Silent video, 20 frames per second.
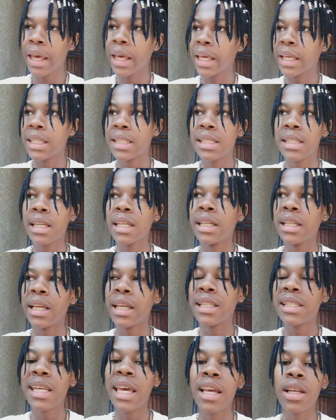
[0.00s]

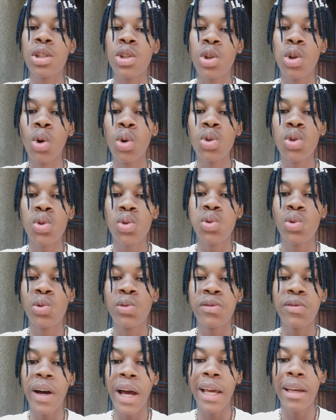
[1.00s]
It takes close to
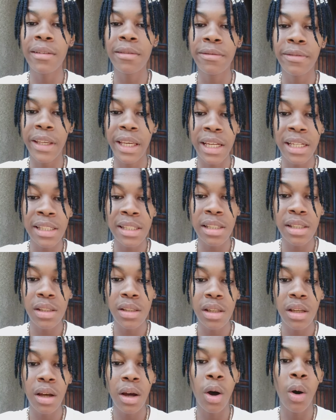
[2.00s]
5 years
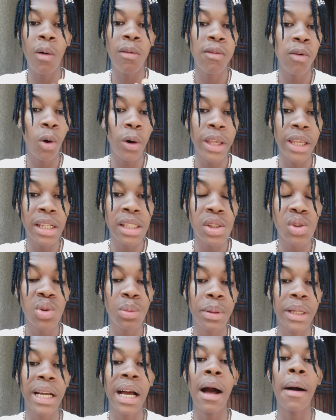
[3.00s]
or 4 years to
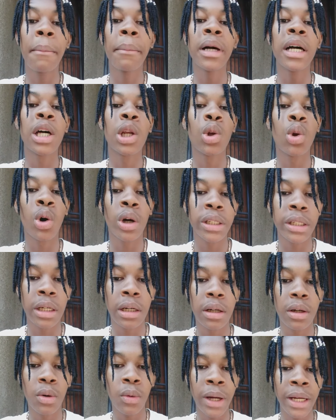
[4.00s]
become a lawyer,
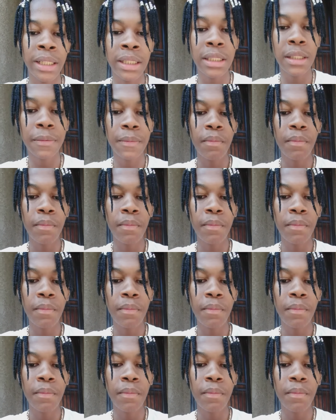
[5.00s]
right?